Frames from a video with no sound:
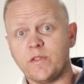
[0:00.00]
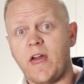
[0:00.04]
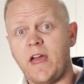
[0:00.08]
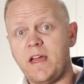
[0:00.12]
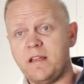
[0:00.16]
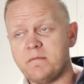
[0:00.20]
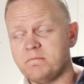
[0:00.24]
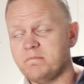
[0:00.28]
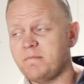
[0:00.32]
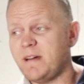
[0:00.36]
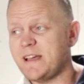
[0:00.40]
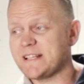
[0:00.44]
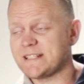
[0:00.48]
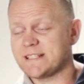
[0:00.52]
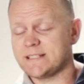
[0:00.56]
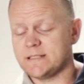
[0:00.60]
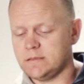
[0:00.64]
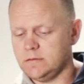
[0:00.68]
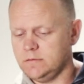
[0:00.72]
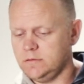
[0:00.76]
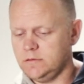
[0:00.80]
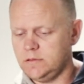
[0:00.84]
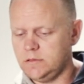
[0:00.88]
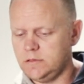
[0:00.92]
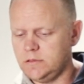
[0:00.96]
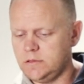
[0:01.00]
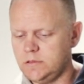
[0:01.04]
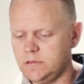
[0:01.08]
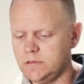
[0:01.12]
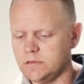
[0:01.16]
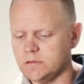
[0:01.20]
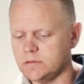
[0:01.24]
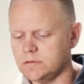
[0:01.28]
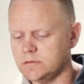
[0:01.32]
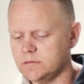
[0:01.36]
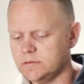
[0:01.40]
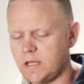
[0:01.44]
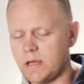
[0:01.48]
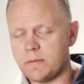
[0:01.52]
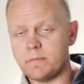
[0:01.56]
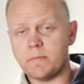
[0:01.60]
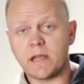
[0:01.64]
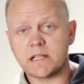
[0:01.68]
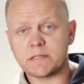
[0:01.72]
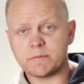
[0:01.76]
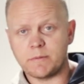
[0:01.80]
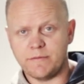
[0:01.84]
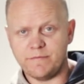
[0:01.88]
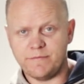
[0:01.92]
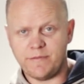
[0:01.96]
that makes
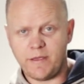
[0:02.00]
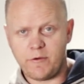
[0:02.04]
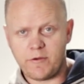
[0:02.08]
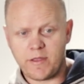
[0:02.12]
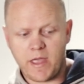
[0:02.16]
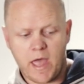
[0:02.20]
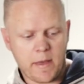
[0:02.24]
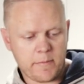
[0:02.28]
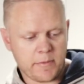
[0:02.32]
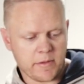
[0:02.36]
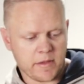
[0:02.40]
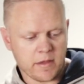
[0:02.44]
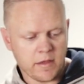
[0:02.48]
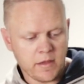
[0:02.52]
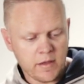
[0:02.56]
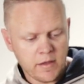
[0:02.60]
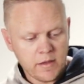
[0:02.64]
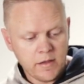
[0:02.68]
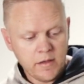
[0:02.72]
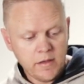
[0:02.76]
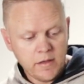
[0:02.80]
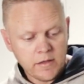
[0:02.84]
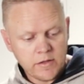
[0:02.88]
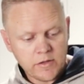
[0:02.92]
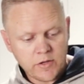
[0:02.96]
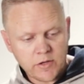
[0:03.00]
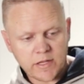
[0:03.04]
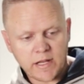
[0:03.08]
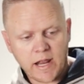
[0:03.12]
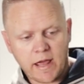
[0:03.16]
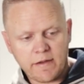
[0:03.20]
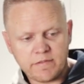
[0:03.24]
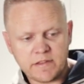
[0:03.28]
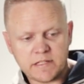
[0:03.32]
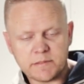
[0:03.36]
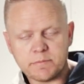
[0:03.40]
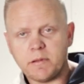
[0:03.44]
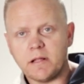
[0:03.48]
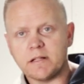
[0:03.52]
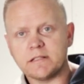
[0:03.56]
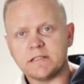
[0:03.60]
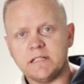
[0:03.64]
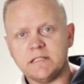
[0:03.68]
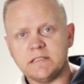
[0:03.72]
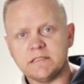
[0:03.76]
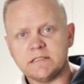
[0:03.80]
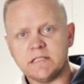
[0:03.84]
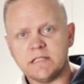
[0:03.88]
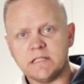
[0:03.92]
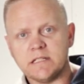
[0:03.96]
me very happy. You can have this plugged
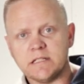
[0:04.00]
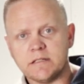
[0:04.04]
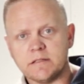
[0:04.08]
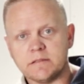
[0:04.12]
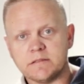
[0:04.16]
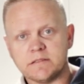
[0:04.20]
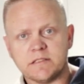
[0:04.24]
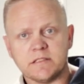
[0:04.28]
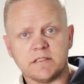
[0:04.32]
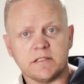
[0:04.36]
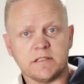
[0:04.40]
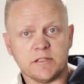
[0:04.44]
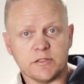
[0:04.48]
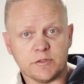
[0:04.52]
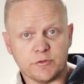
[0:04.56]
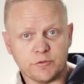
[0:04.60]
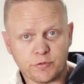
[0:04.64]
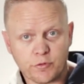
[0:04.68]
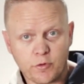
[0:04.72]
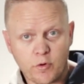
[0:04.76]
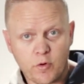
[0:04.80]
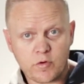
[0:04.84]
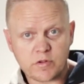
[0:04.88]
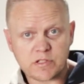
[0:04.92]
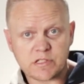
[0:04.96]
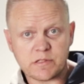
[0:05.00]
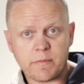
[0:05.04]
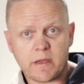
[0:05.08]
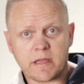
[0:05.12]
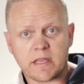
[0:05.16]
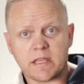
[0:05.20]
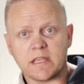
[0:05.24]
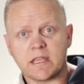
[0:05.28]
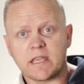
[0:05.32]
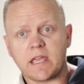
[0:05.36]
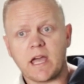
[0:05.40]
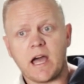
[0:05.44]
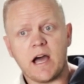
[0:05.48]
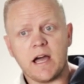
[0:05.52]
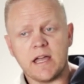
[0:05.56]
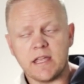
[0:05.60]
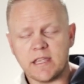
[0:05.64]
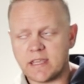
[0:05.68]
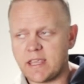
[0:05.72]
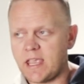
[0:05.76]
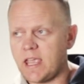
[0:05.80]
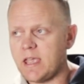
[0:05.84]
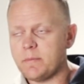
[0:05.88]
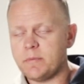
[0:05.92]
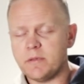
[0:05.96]
into your drawers in the back of your car, your
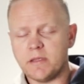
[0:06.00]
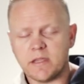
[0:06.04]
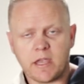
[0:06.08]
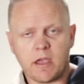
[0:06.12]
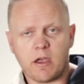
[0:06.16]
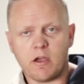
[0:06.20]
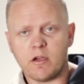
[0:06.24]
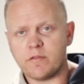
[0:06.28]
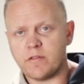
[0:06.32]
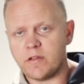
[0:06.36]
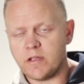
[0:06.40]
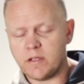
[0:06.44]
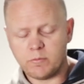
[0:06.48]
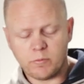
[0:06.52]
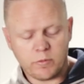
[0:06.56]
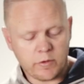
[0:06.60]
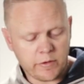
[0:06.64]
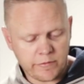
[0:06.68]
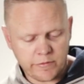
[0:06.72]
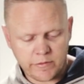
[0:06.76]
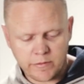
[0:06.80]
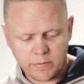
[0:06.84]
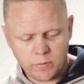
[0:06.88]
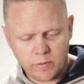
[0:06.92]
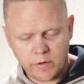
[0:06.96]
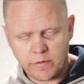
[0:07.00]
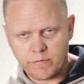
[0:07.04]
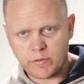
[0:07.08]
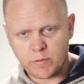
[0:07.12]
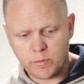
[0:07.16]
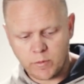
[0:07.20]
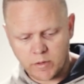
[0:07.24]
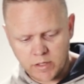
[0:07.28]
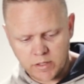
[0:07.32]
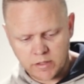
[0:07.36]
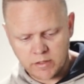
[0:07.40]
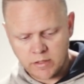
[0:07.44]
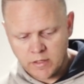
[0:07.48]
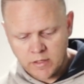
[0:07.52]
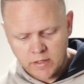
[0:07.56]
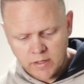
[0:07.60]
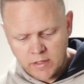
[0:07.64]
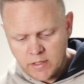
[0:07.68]
camper, your caravan, wherever you want it.